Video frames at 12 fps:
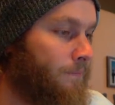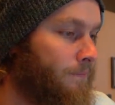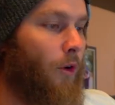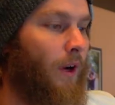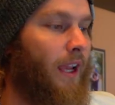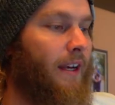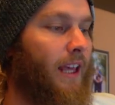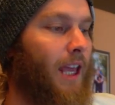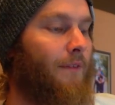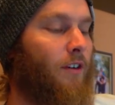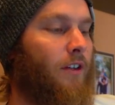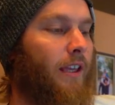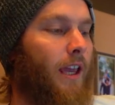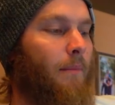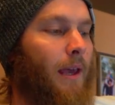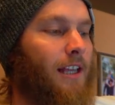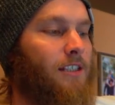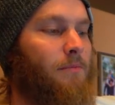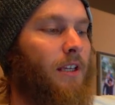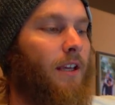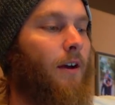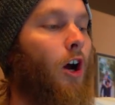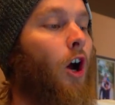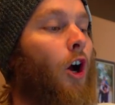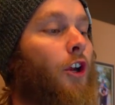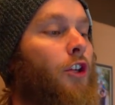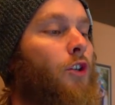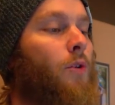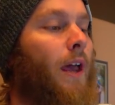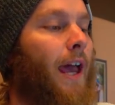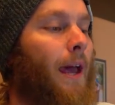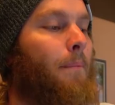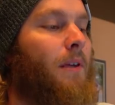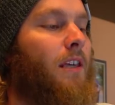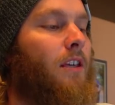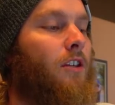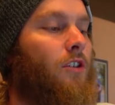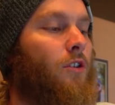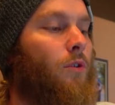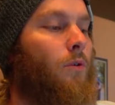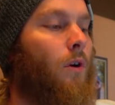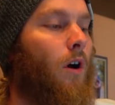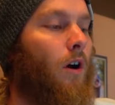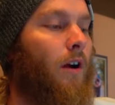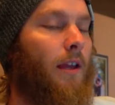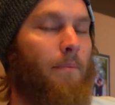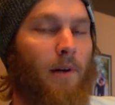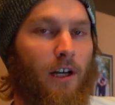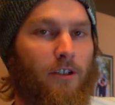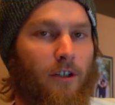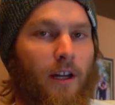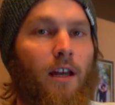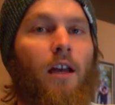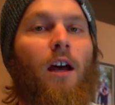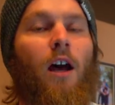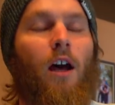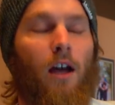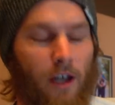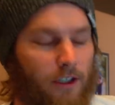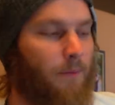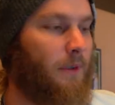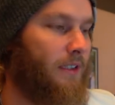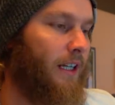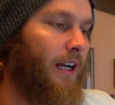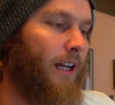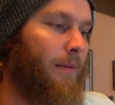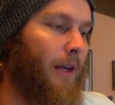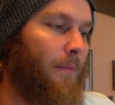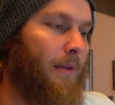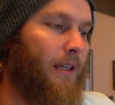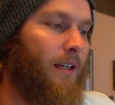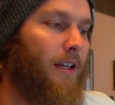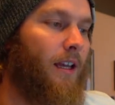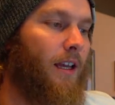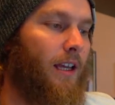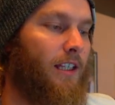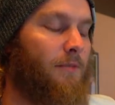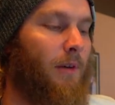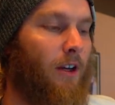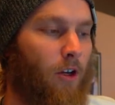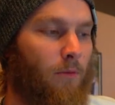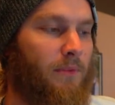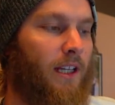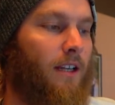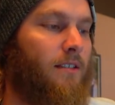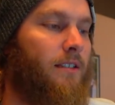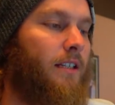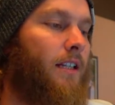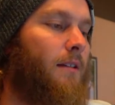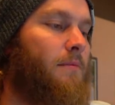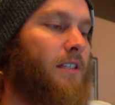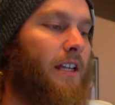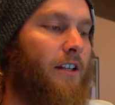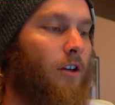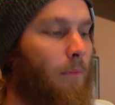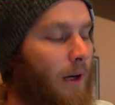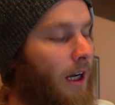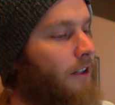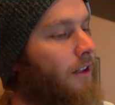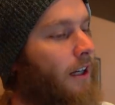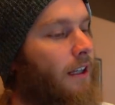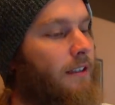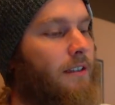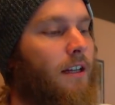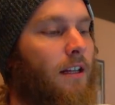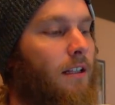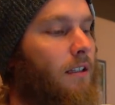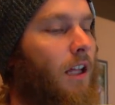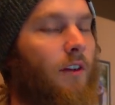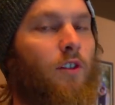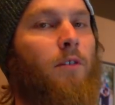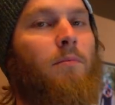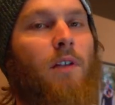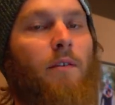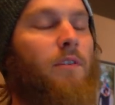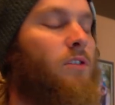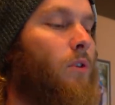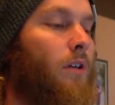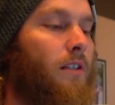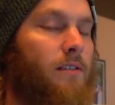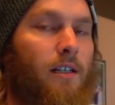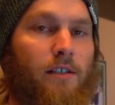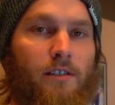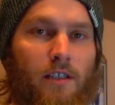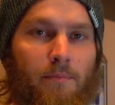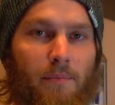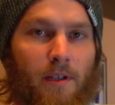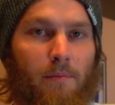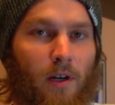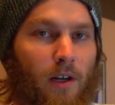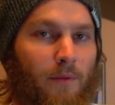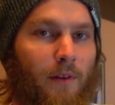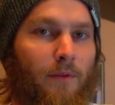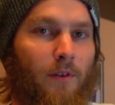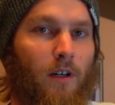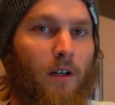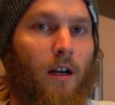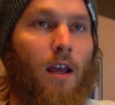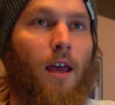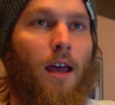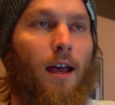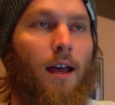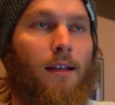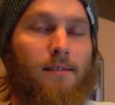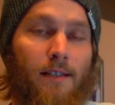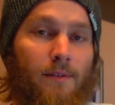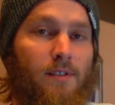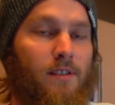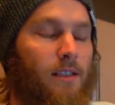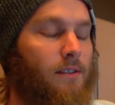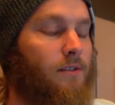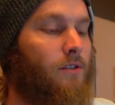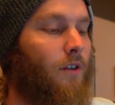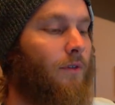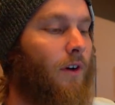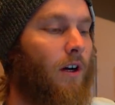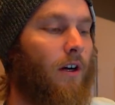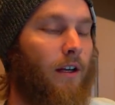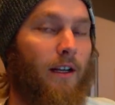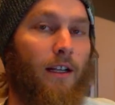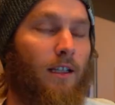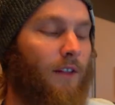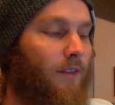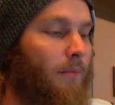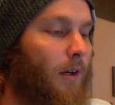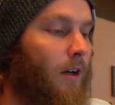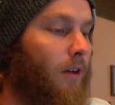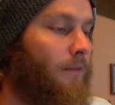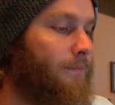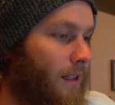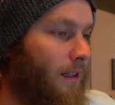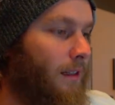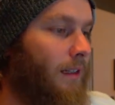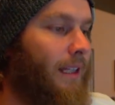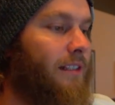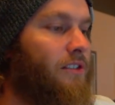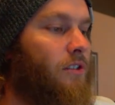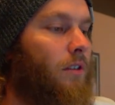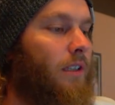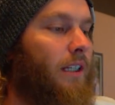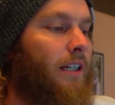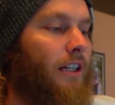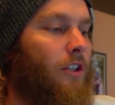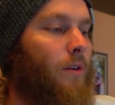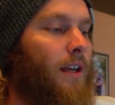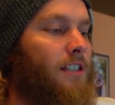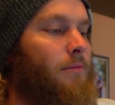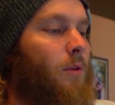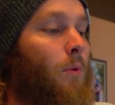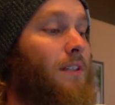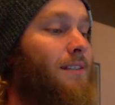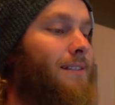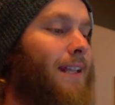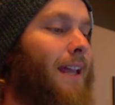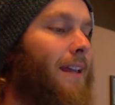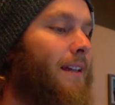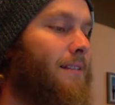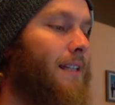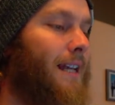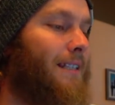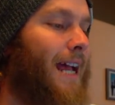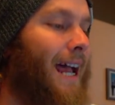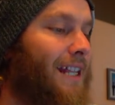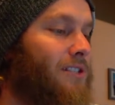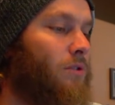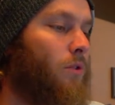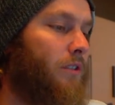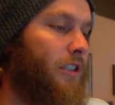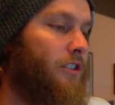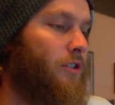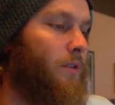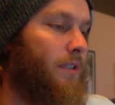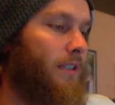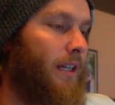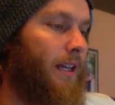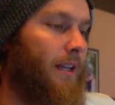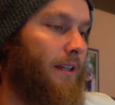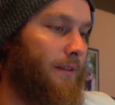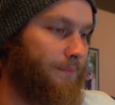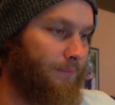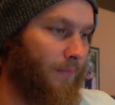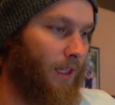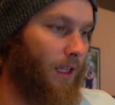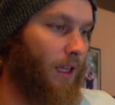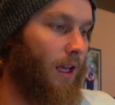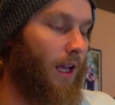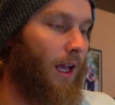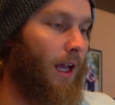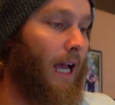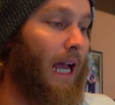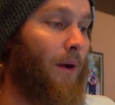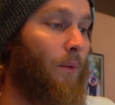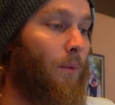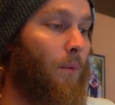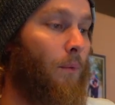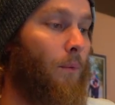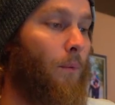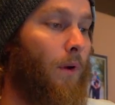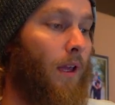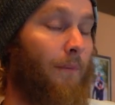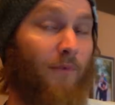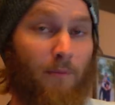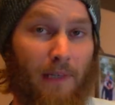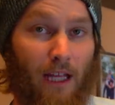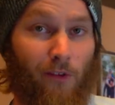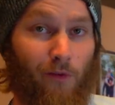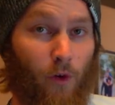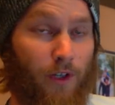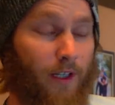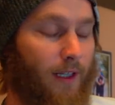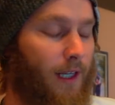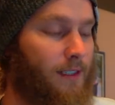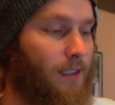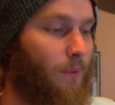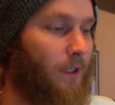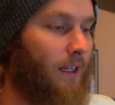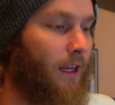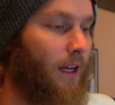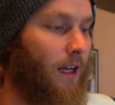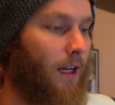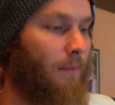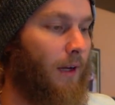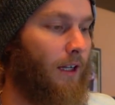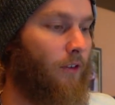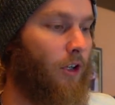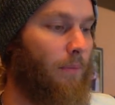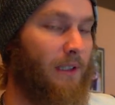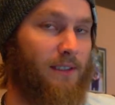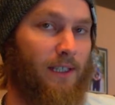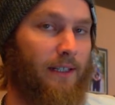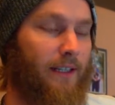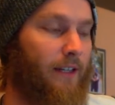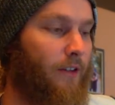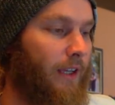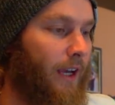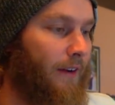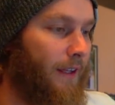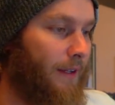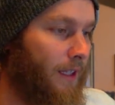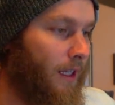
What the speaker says: Grant Haferkamp asked me, are you happy you are a Padre? 100% I am happy. It's my hometown team, San Diego Padres. Love them, love this organization. Been a part of it for 7 seasons so far, and I love them all. Clayton Scalina, you asked me what state/high school did you attend? I am from California, guys. I grew up in San Diego County,